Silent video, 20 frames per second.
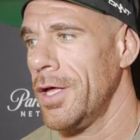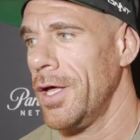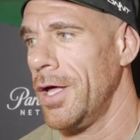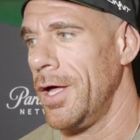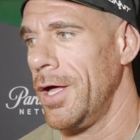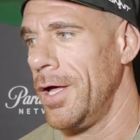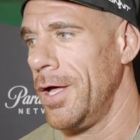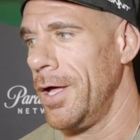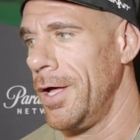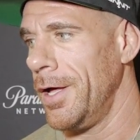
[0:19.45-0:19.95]

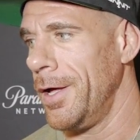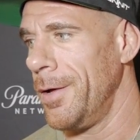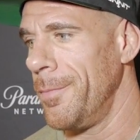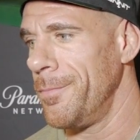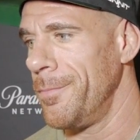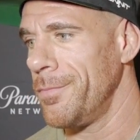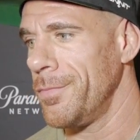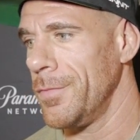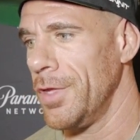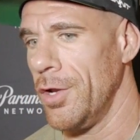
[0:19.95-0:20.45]

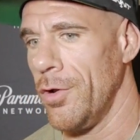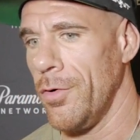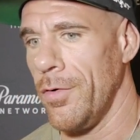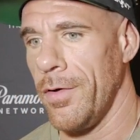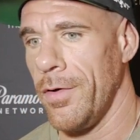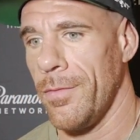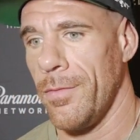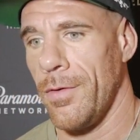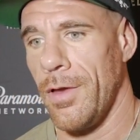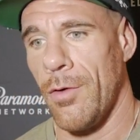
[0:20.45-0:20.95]
you
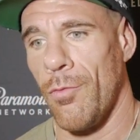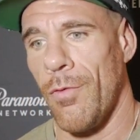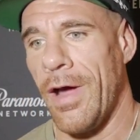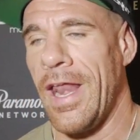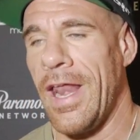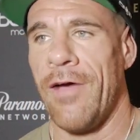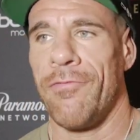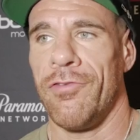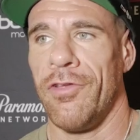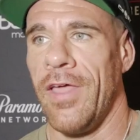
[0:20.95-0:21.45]
know,
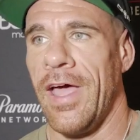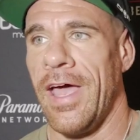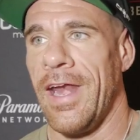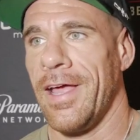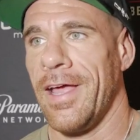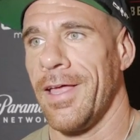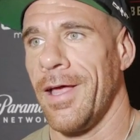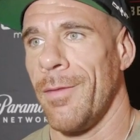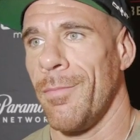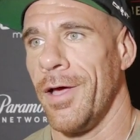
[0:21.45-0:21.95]
right after that,
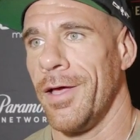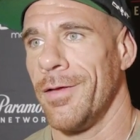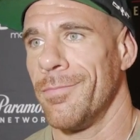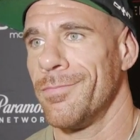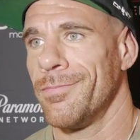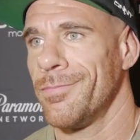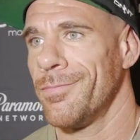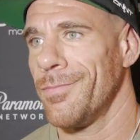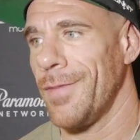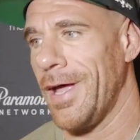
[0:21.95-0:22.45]
I got my
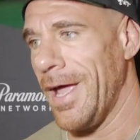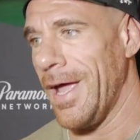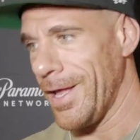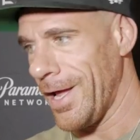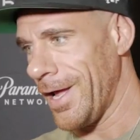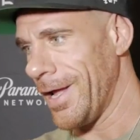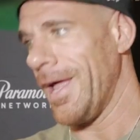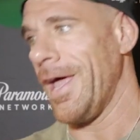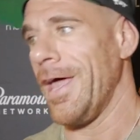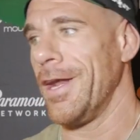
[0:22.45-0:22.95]

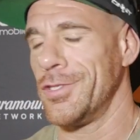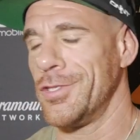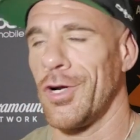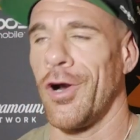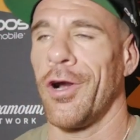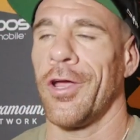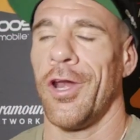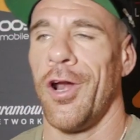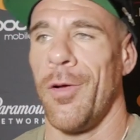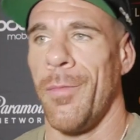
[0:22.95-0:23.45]
I had a
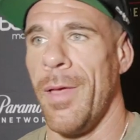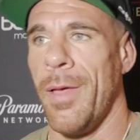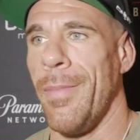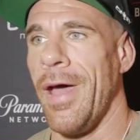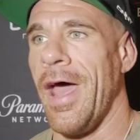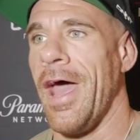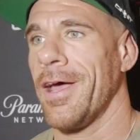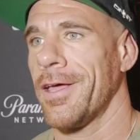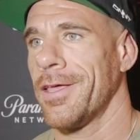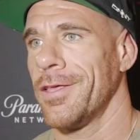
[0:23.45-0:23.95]
target on my
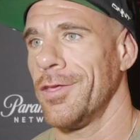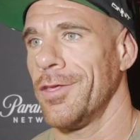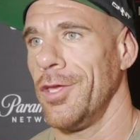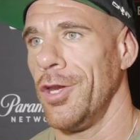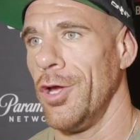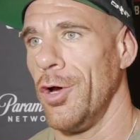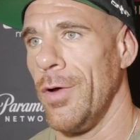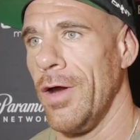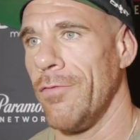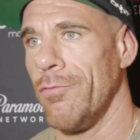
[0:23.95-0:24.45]
back. You
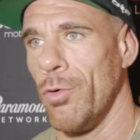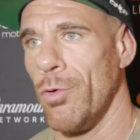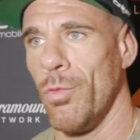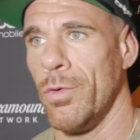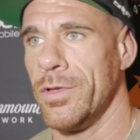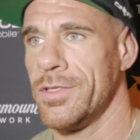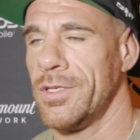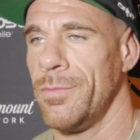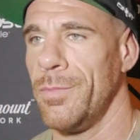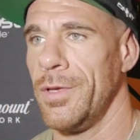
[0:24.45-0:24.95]
know, everyone
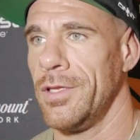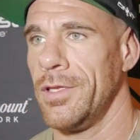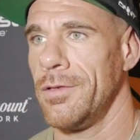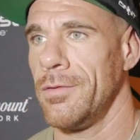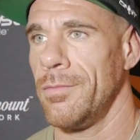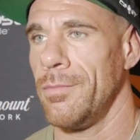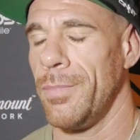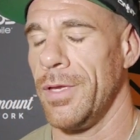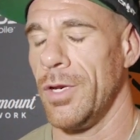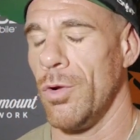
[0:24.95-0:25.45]
wants to be
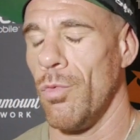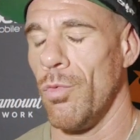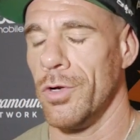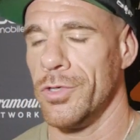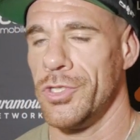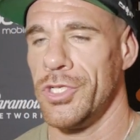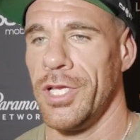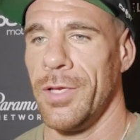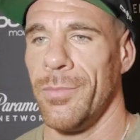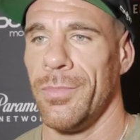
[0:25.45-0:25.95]
a
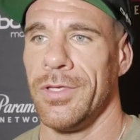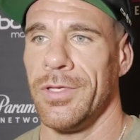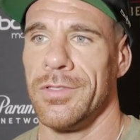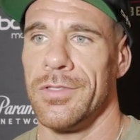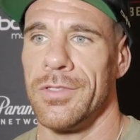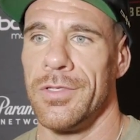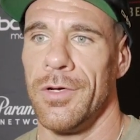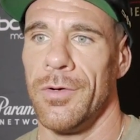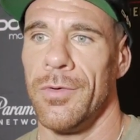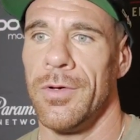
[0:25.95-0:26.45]
world champion.
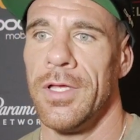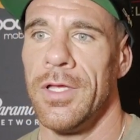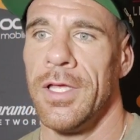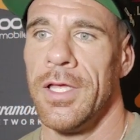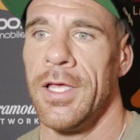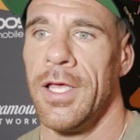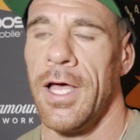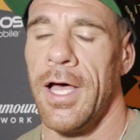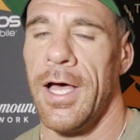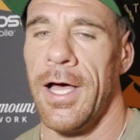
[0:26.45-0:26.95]
So,
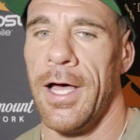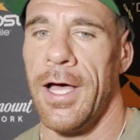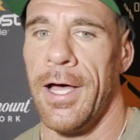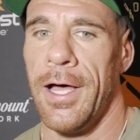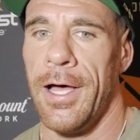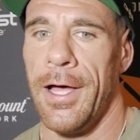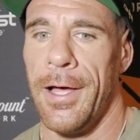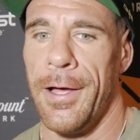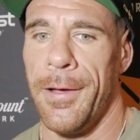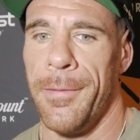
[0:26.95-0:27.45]

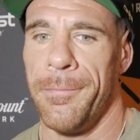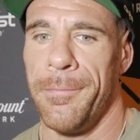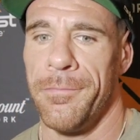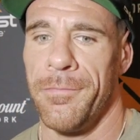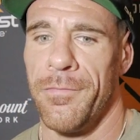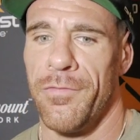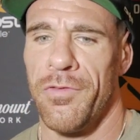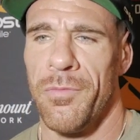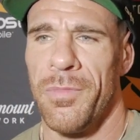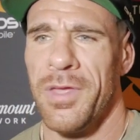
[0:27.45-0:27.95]

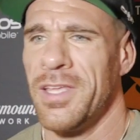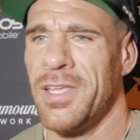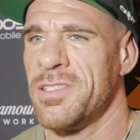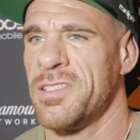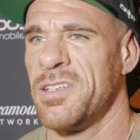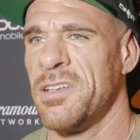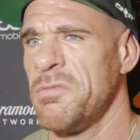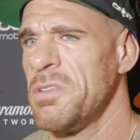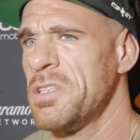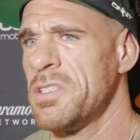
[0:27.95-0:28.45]
for me,
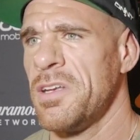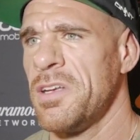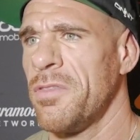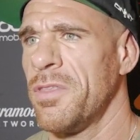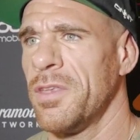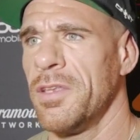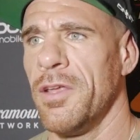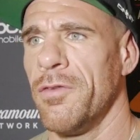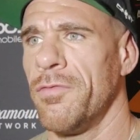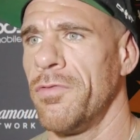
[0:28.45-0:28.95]
it's
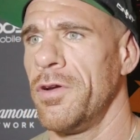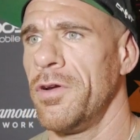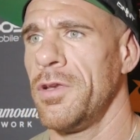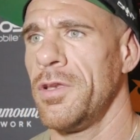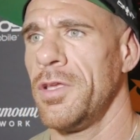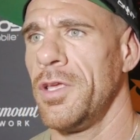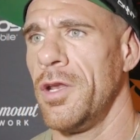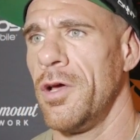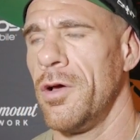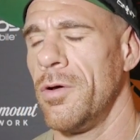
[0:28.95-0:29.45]
nothing
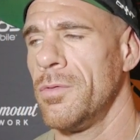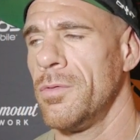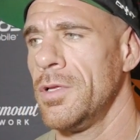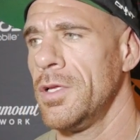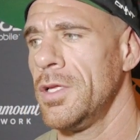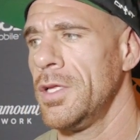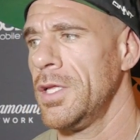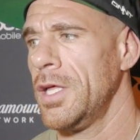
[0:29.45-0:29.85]
different. You know,